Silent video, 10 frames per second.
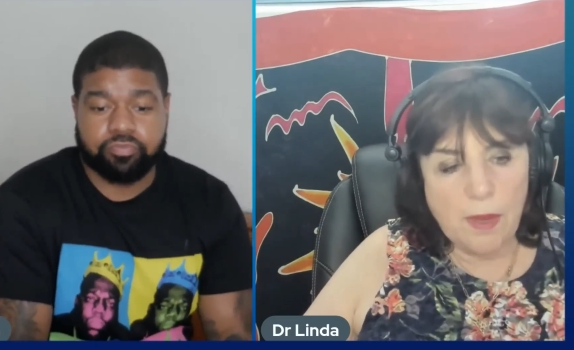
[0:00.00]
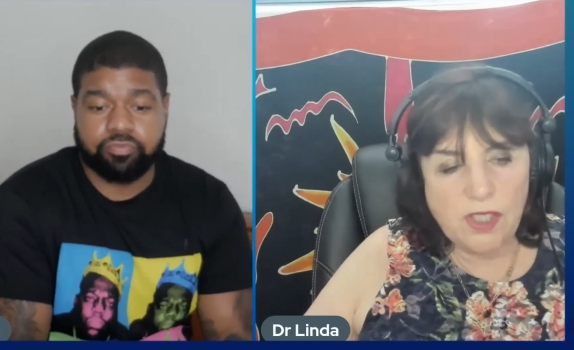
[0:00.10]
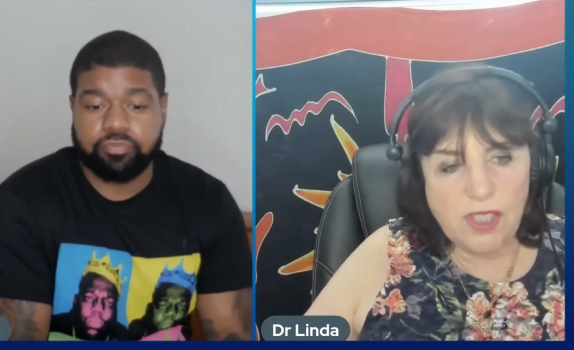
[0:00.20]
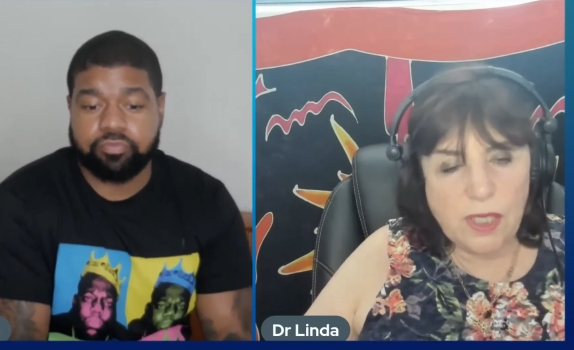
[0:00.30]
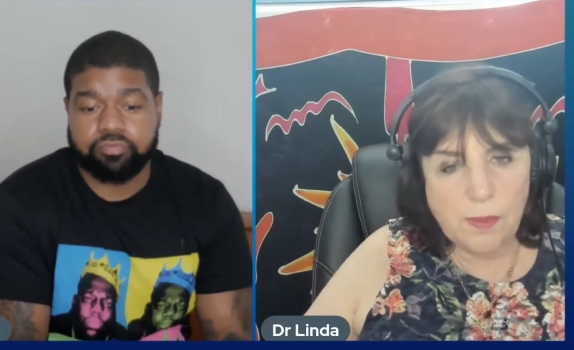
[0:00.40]
Speaker 1: but
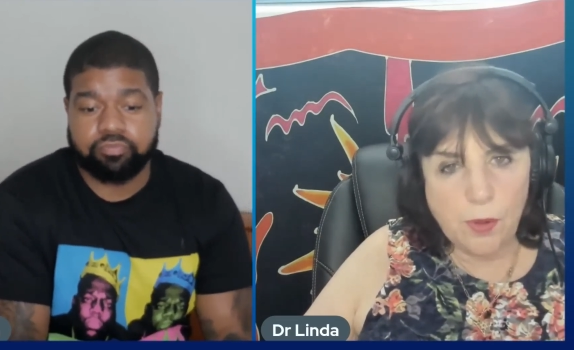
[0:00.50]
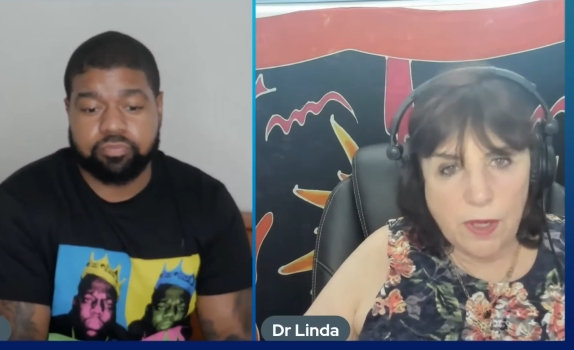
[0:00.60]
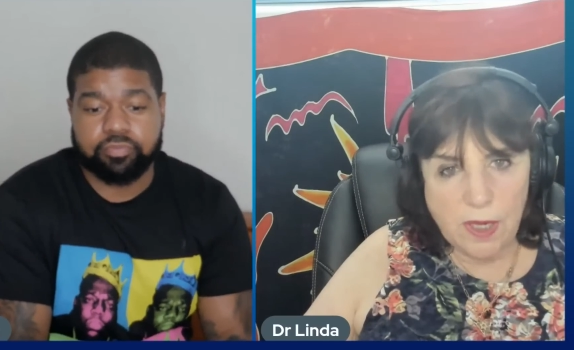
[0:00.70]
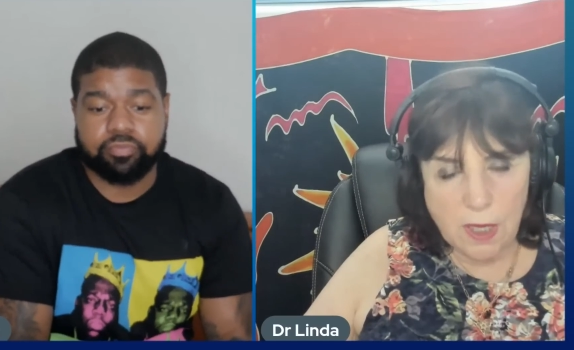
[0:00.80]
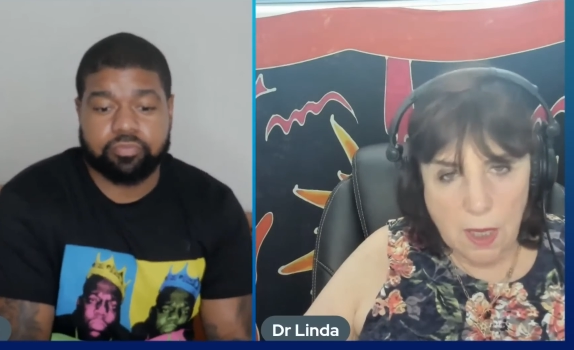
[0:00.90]
she's
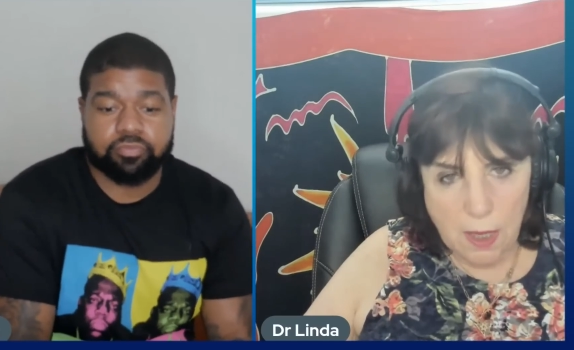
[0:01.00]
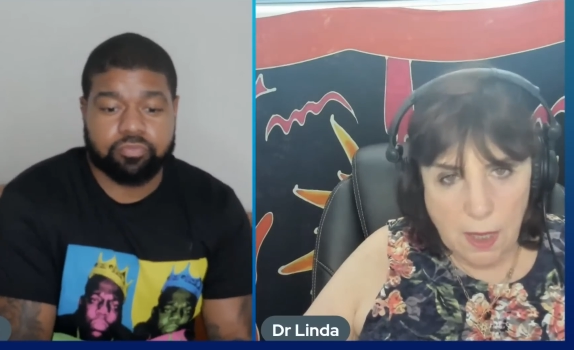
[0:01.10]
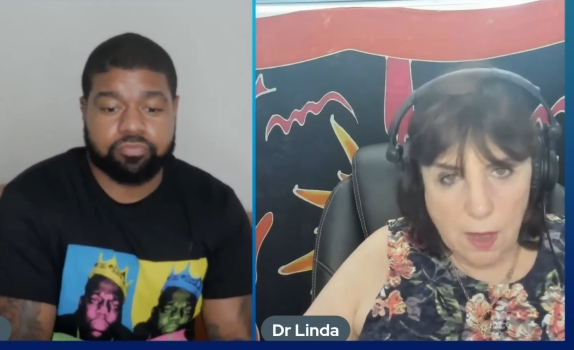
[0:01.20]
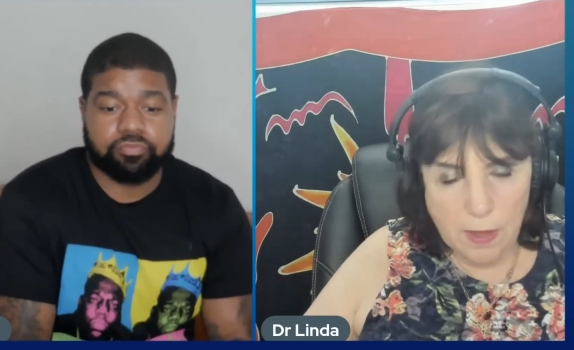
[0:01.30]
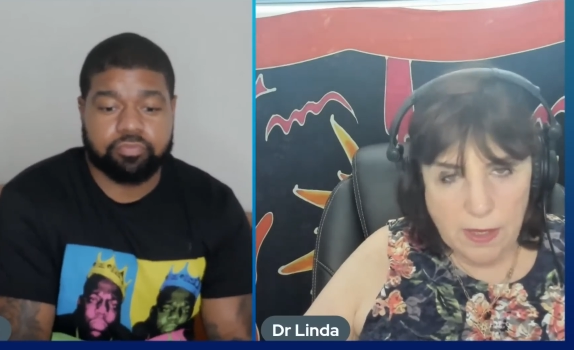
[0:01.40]
putting it on
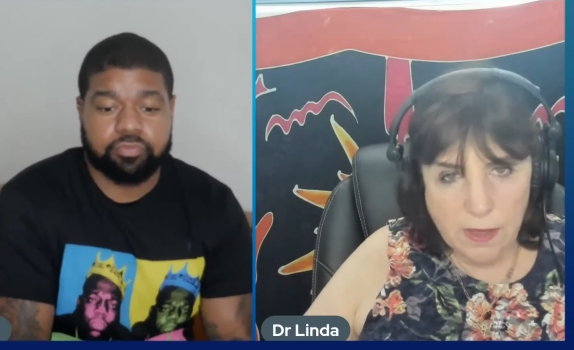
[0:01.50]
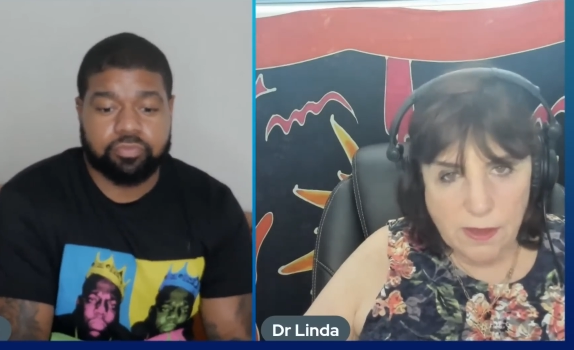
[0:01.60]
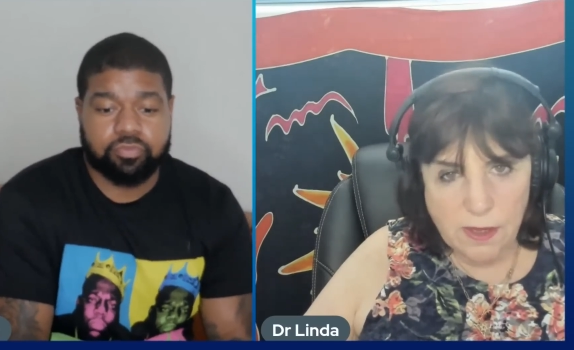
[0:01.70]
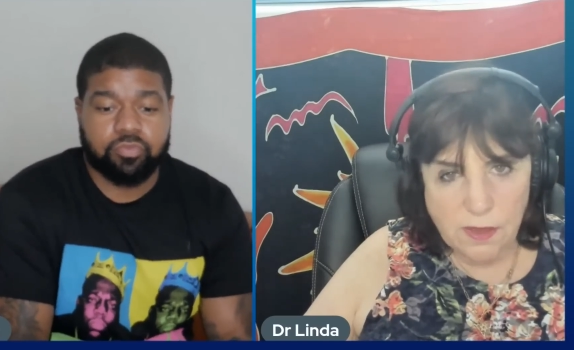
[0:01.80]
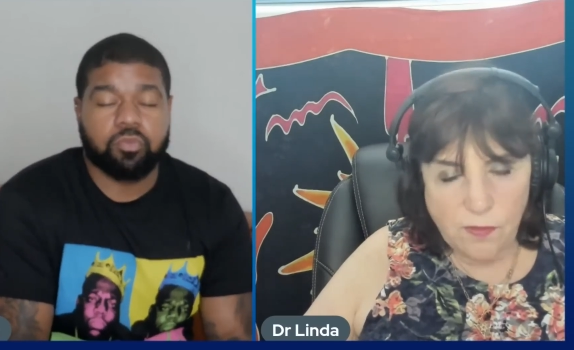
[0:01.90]
him like it's
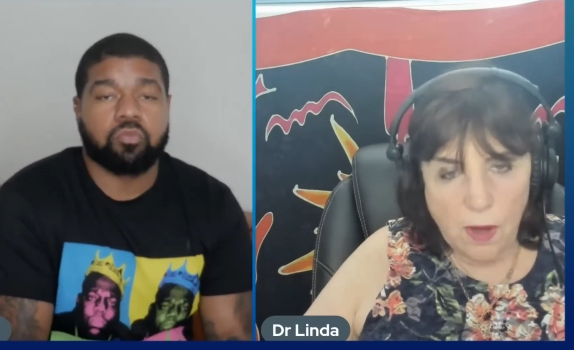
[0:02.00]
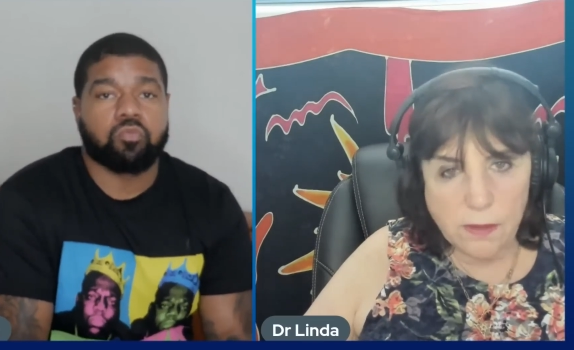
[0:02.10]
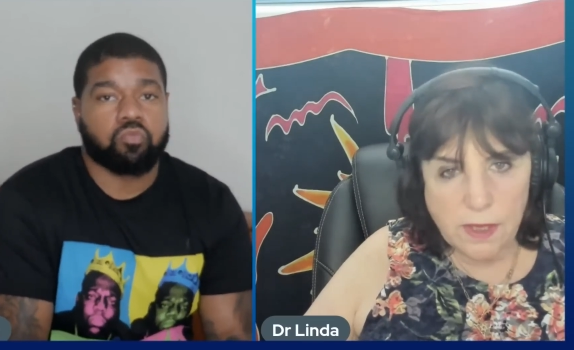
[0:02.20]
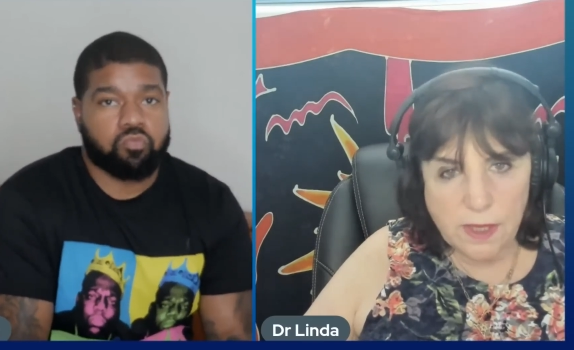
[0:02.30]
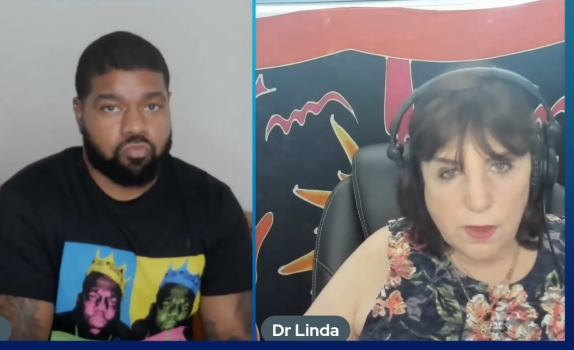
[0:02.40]
his
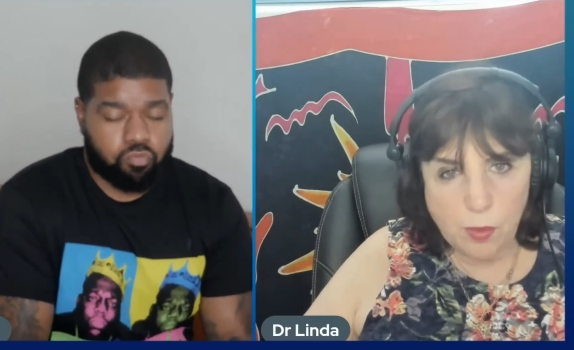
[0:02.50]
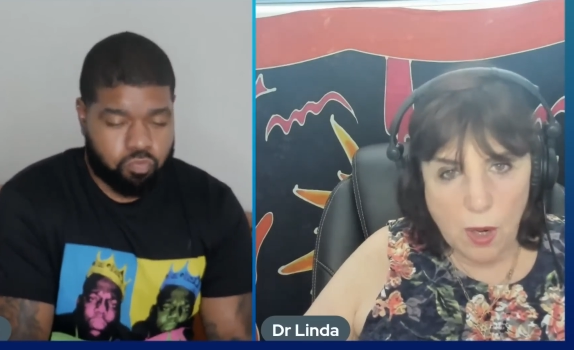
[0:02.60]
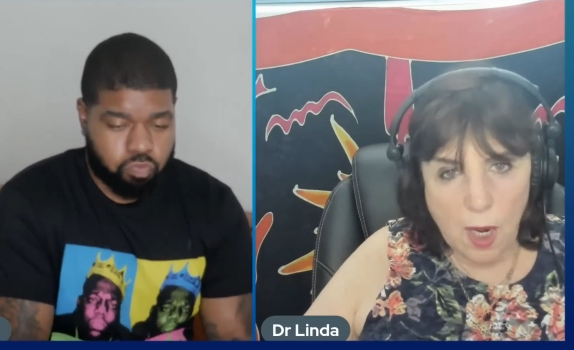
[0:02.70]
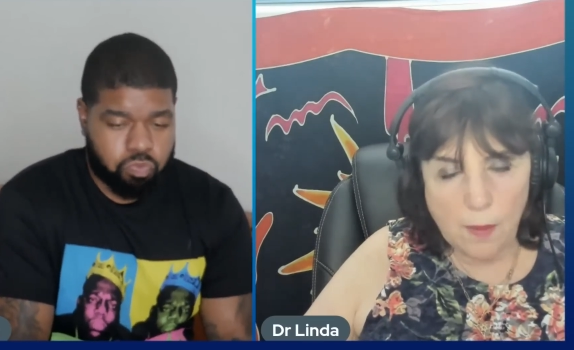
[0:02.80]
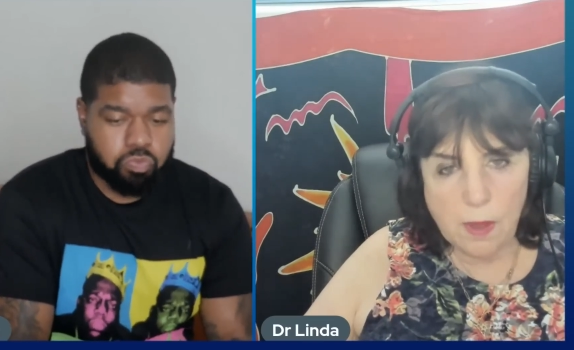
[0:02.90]
fault and his
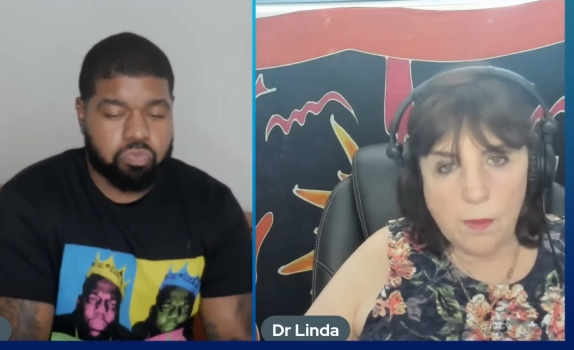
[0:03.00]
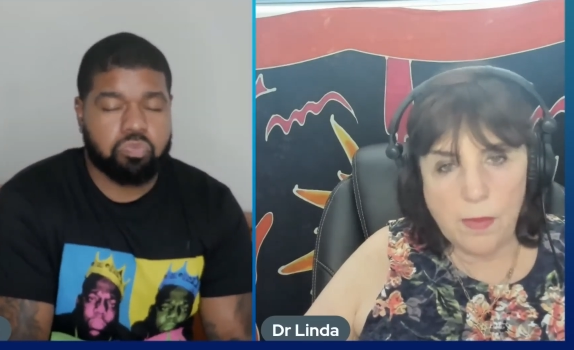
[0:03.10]
problem.